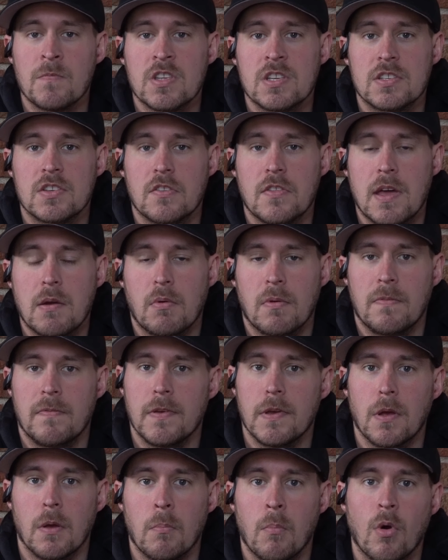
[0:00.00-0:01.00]
so they would
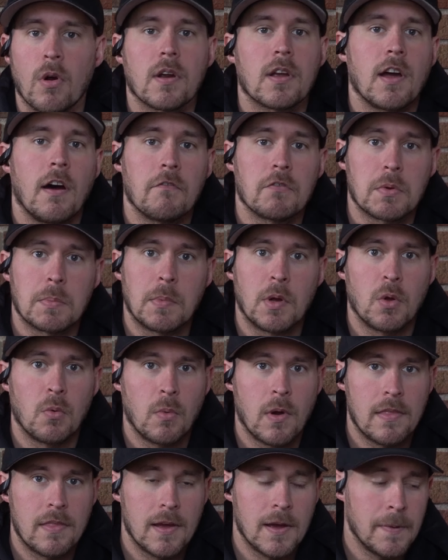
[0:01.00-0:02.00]
feel more comfortable
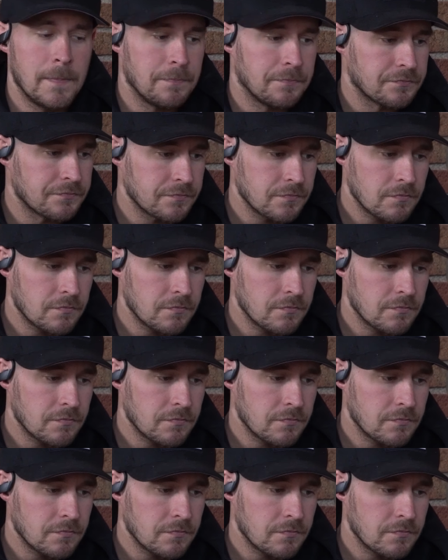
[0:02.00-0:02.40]
with it,